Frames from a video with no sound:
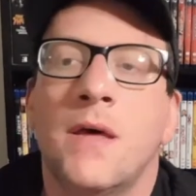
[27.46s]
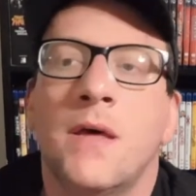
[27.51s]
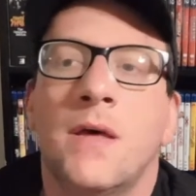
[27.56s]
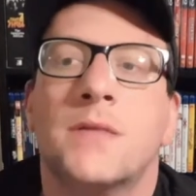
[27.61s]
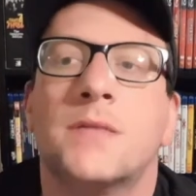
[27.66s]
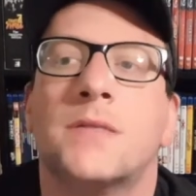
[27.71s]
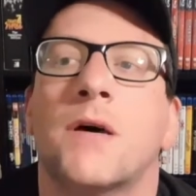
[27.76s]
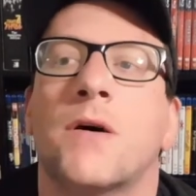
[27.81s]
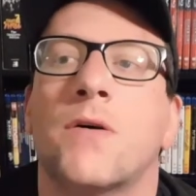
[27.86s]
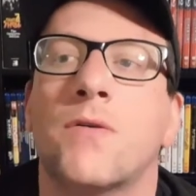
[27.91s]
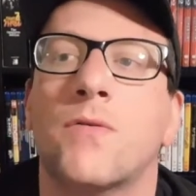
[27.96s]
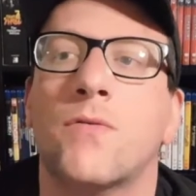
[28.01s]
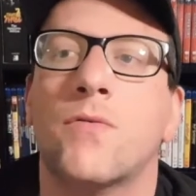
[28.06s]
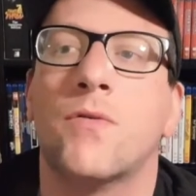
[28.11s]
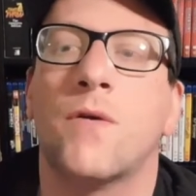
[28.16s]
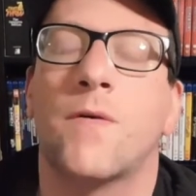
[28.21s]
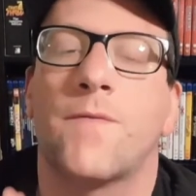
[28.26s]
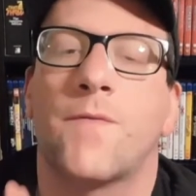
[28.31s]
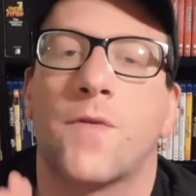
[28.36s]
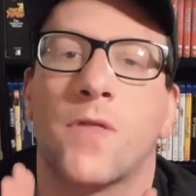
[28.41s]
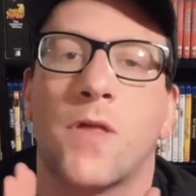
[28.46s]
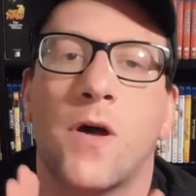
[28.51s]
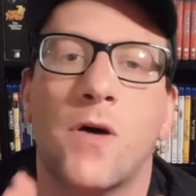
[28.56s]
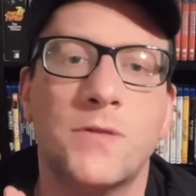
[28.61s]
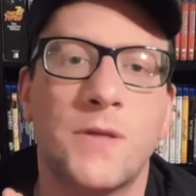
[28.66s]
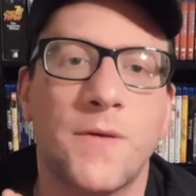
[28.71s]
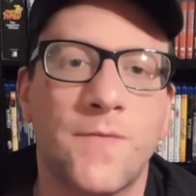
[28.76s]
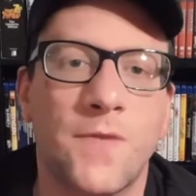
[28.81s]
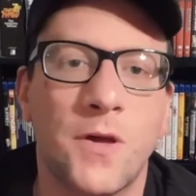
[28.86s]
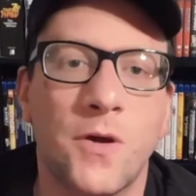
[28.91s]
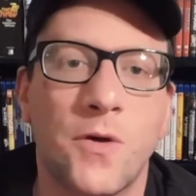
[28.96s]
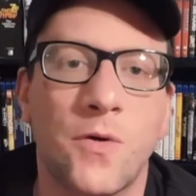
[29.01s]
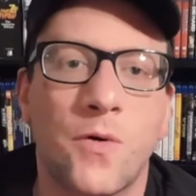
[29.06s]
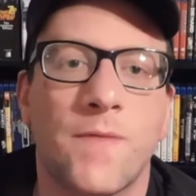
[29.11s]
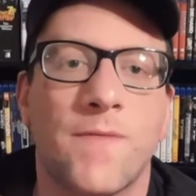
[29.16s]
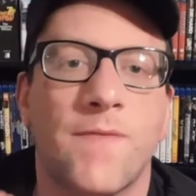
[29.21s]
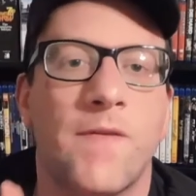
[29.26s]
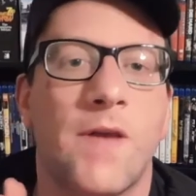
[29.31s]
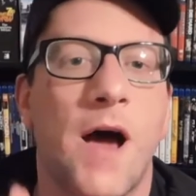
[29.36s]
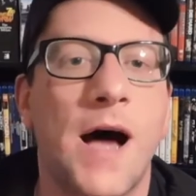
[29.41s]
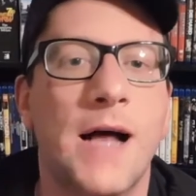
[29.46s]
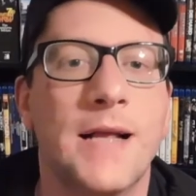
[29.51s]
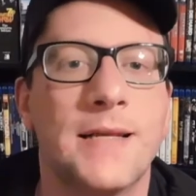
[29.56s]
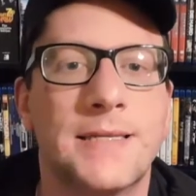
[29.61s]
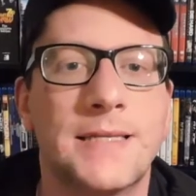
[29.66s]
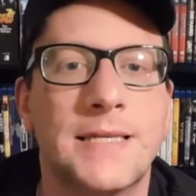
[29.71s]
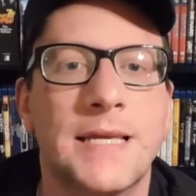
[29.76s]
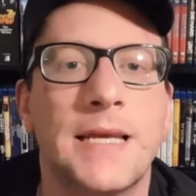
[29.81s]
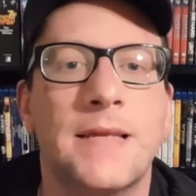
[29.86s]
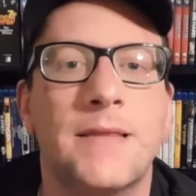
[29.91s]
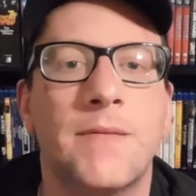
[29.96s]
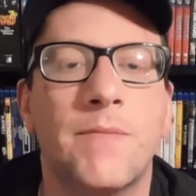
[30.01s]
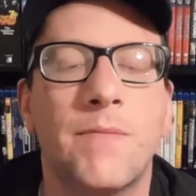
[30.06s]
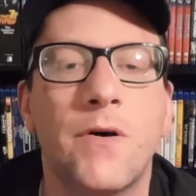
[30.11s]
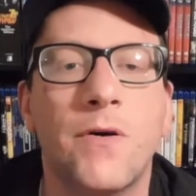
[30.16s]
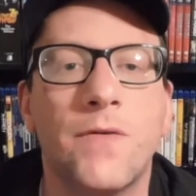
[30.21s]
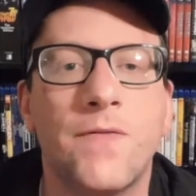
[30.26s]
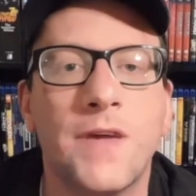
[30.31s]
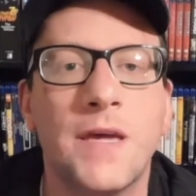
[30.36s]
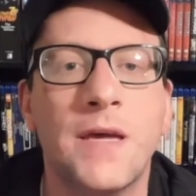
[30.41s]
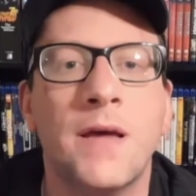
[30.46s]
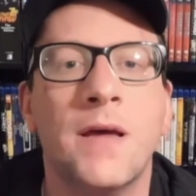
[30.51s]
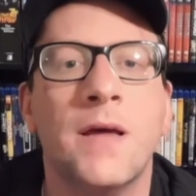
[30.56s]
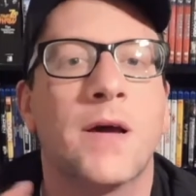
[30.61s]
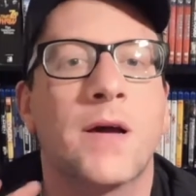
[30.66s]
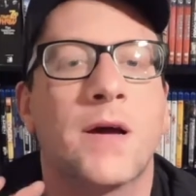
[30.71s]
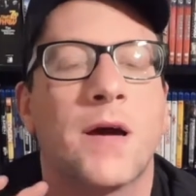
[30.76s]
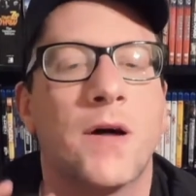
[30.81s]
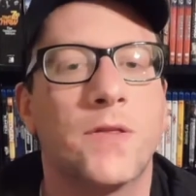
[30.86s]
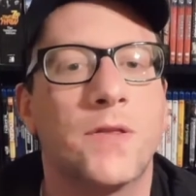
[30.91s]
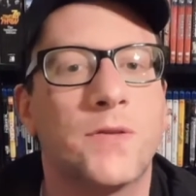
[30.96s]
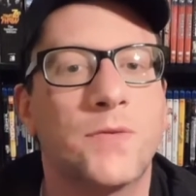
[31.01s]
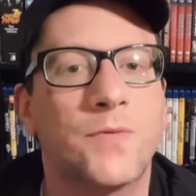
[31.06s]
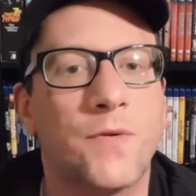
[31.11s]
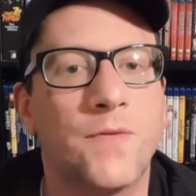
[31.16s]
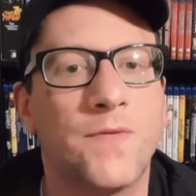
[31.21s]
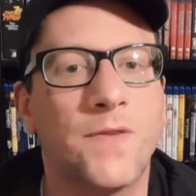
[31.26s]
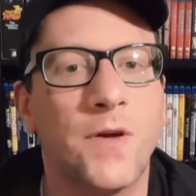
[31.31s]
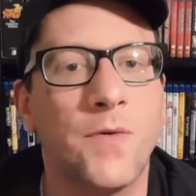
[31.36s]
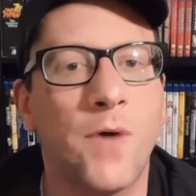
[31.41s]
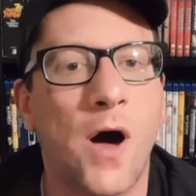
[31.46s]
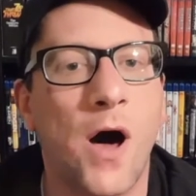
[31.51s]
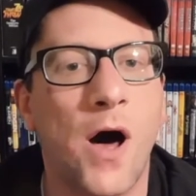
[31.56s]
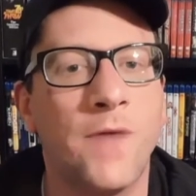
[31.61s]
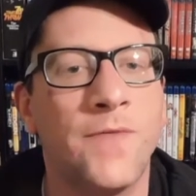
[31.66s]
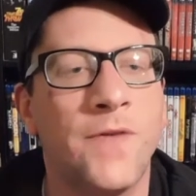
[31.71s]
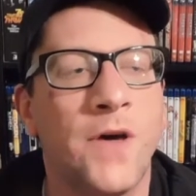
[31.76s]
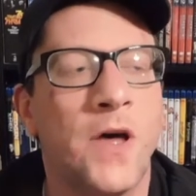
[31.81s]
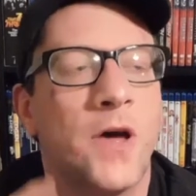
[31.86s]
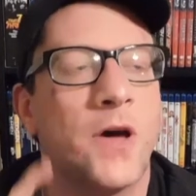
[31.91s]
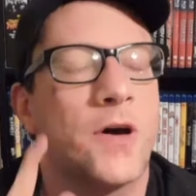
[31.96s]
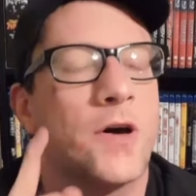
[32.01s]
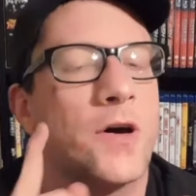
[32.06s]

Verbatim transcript: So, for those of you who've not seen the movie, cut this review off,